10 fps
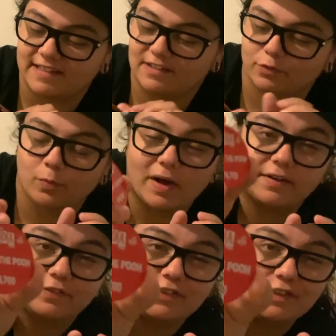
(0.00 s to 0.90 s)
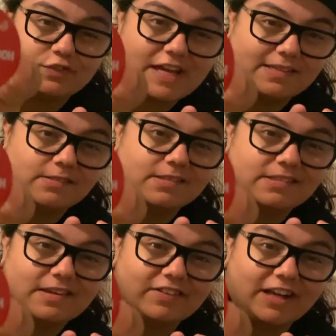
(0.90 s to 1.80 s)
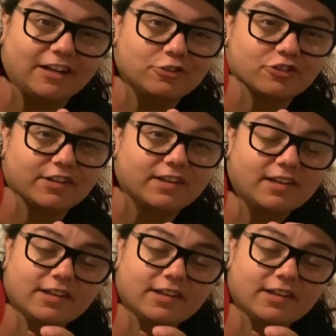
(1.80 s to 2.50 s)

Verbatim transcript: He's one of six thousand seven hundred.